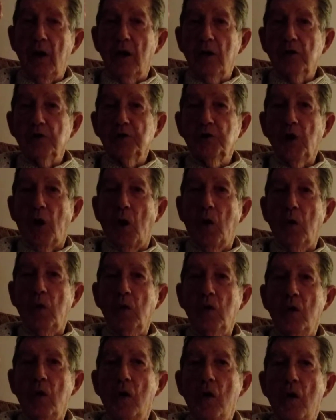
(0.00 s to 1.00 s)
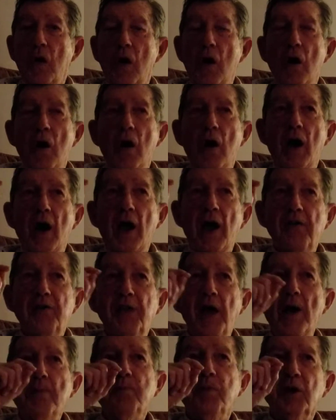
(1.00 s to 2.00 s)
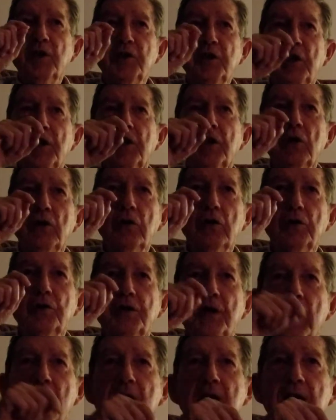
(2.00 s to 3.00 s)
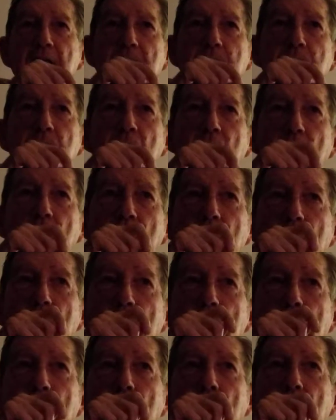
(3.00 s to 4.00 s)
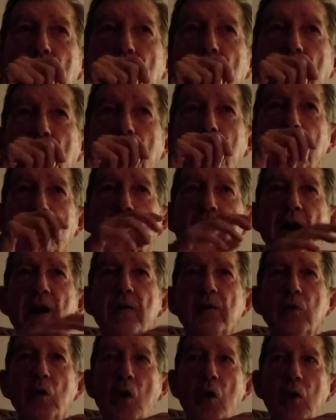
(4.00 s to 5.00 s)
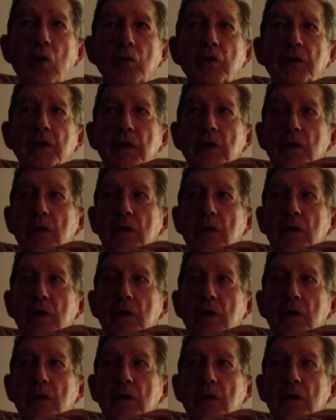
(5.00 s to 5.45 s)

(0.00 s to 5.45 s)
So at that particular time, the railroad,